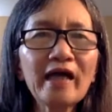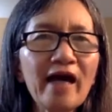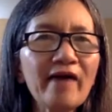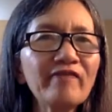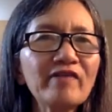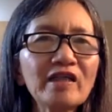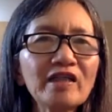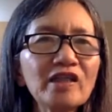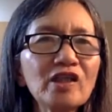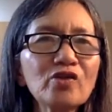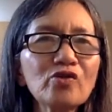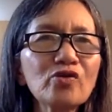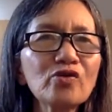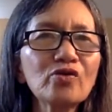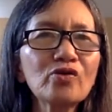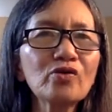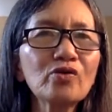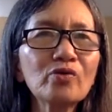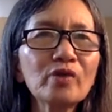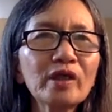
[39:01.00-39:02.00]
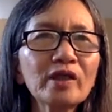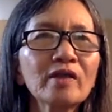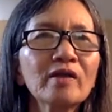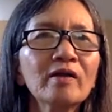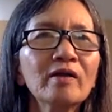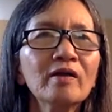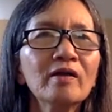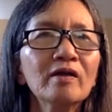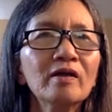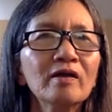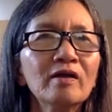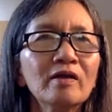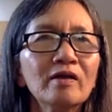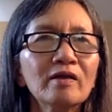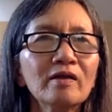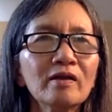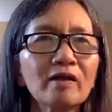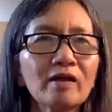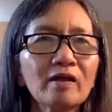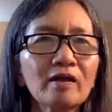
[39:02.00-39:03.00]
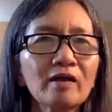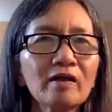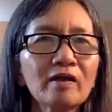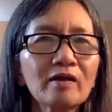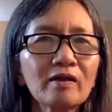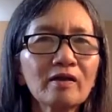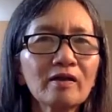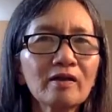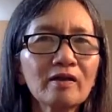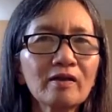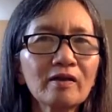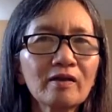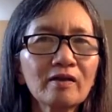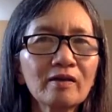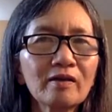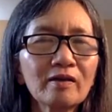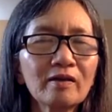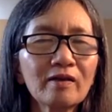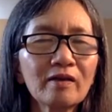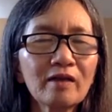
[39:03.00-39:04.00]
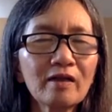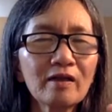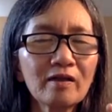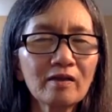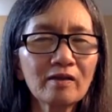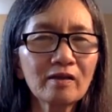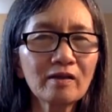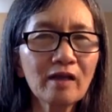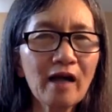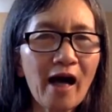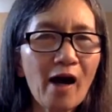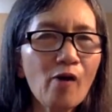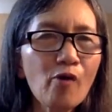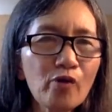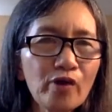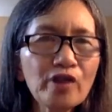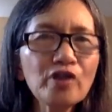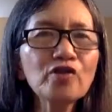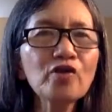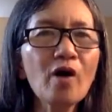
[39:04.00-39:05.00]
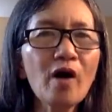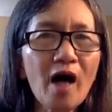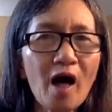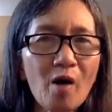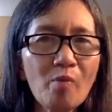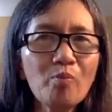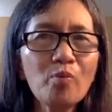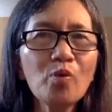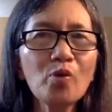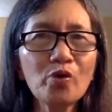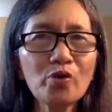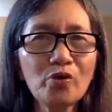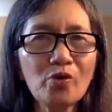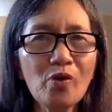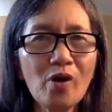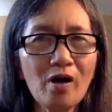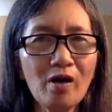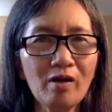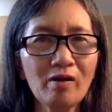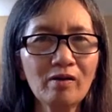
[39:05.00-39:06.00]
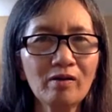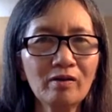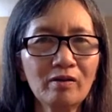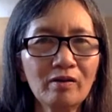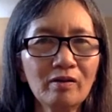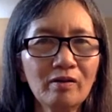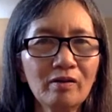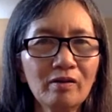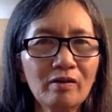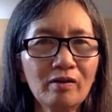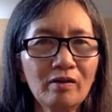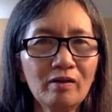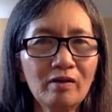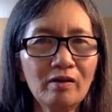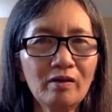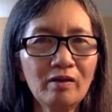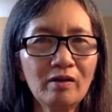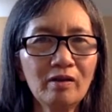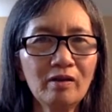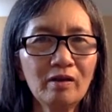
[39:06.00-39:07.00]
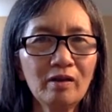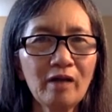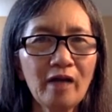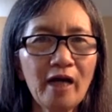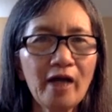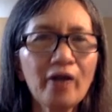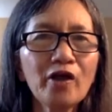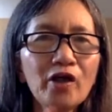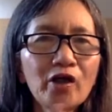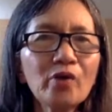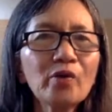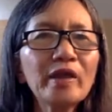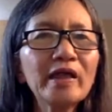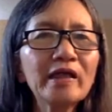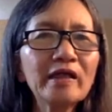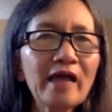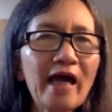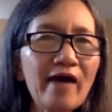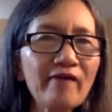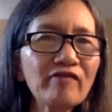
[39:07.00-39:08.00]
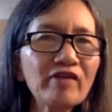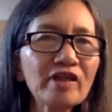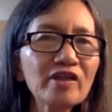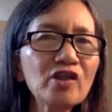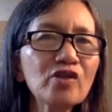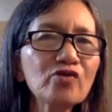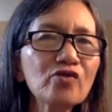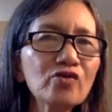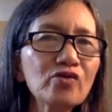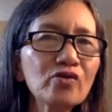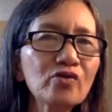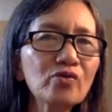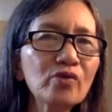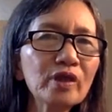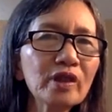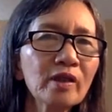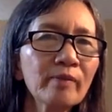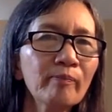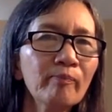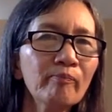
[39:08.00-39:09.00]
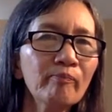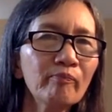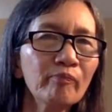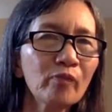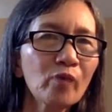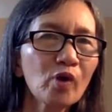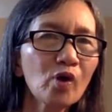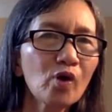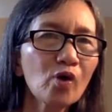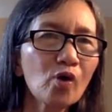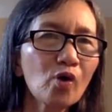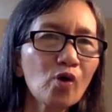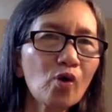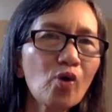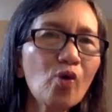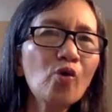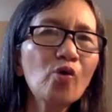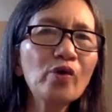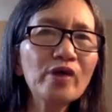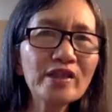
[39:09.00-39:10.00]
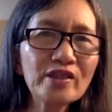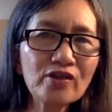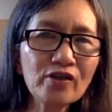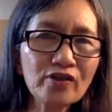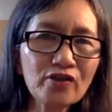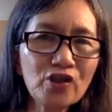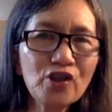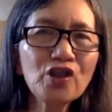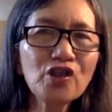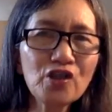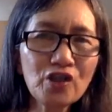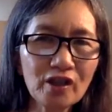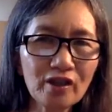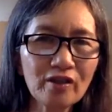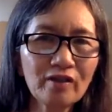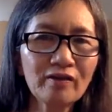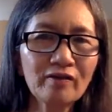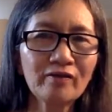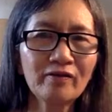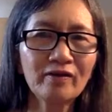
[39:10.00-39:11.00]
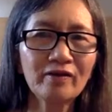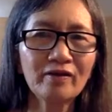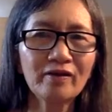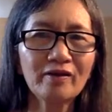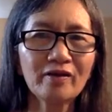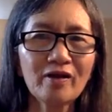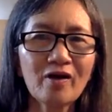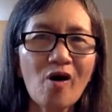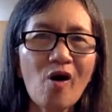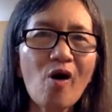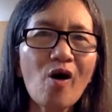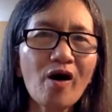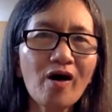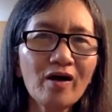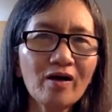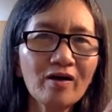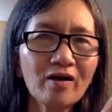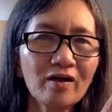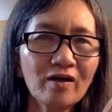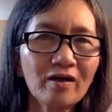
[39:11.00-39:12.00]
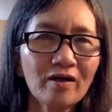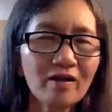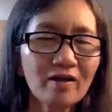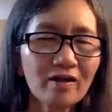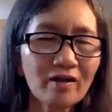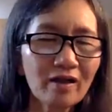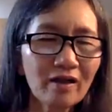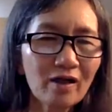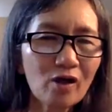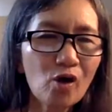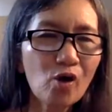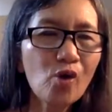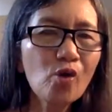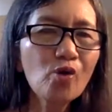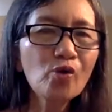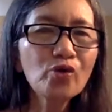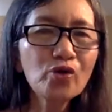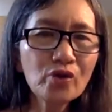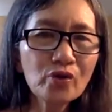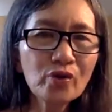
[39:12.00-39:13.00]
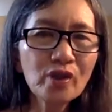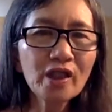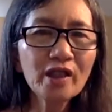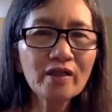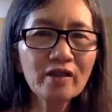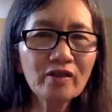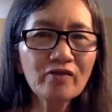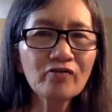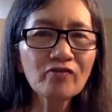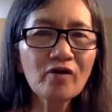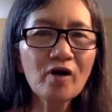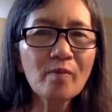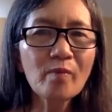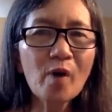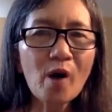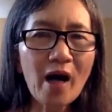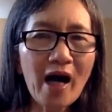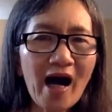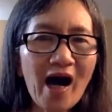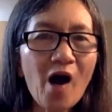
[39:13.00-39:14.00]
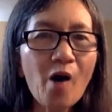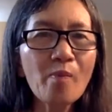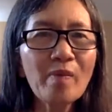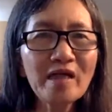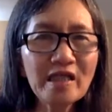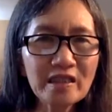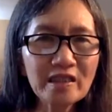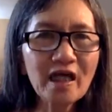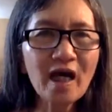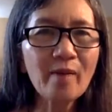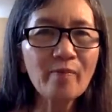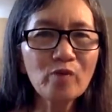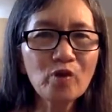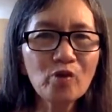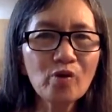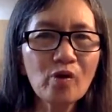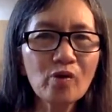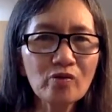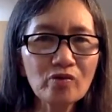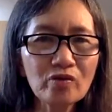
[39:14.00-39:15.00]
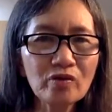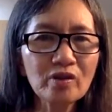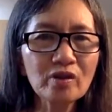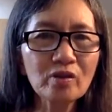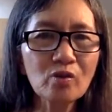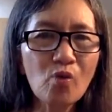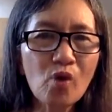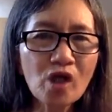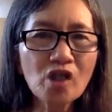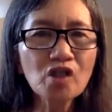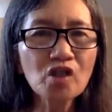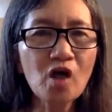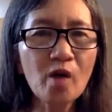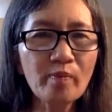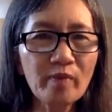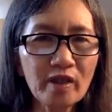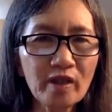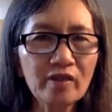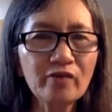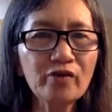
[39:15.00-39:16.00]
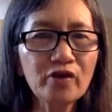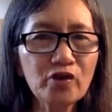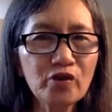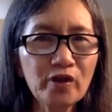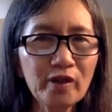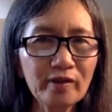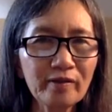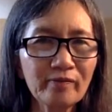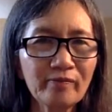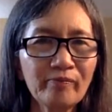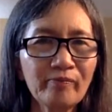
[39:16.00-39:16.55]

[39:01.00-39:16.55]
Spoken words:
have nothing to do with how rich or how poor you are, and healing have nothing to do with who is your teacher or who you learn it from or how many times you go to the workshop or the retreat.